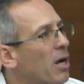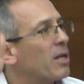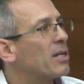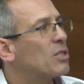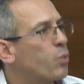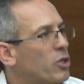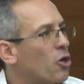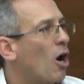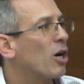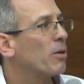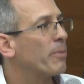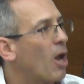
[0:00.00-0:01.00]
products which
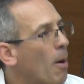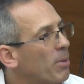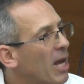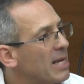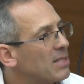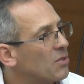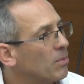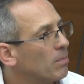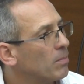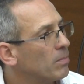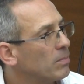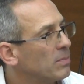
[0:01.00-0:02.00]
are monopolized.
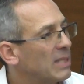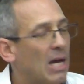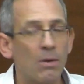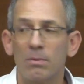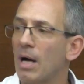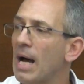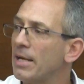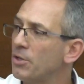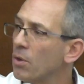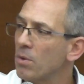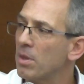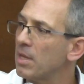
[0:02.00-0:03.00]
Now, I
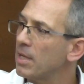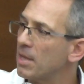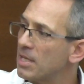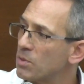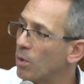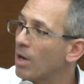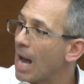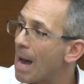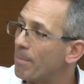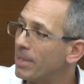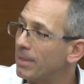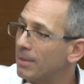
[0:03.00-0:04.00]
don't think this will
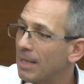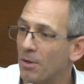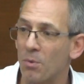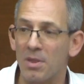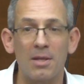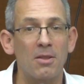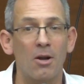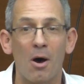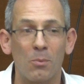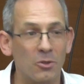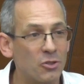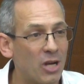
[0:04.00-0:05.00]
happen. I don't think the
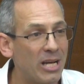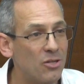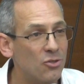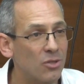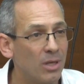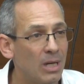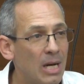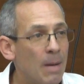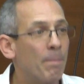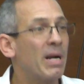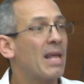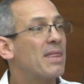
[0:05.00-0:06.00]
law will change.
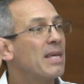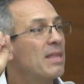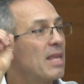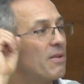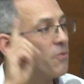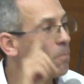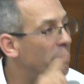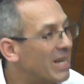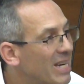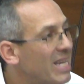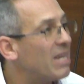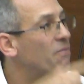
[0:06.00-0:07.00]
But I think that if you
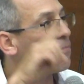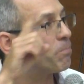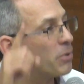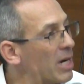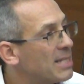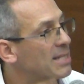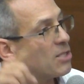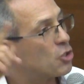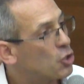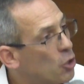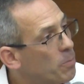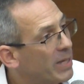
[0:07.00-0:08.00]
believe prices
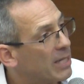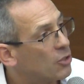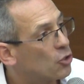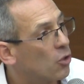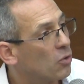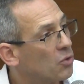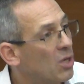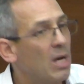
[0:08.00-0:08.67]
should be controlled...